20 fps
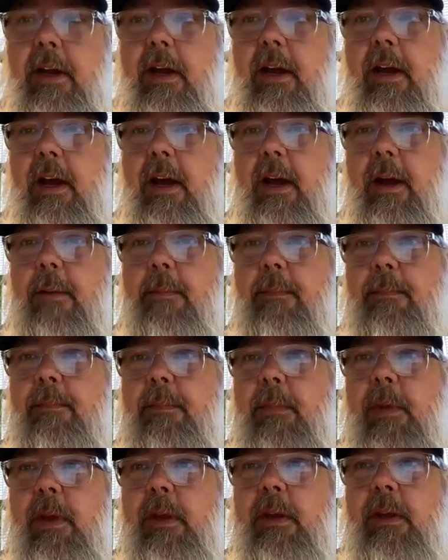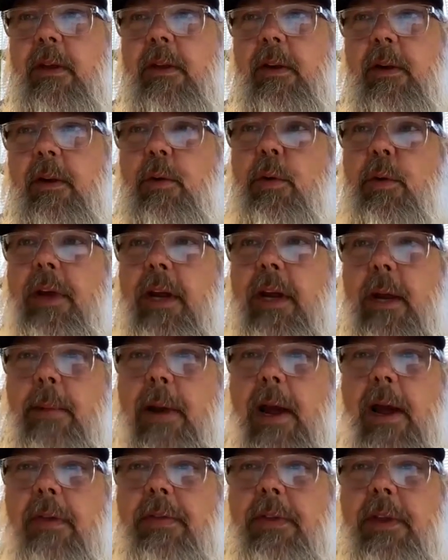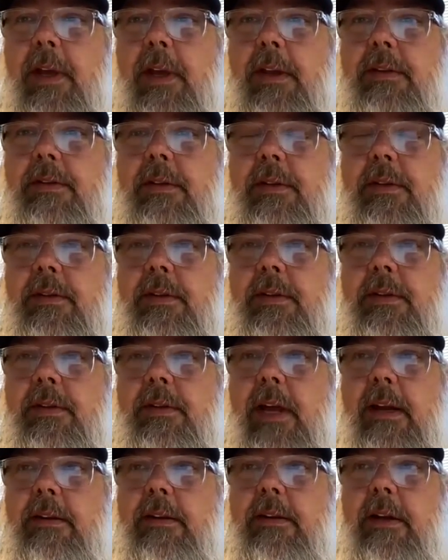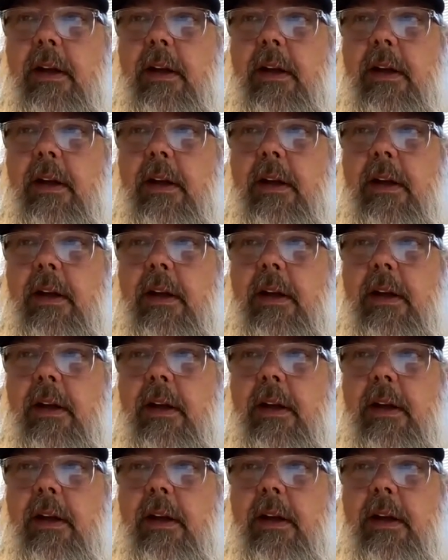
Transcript: The cool thing about this is that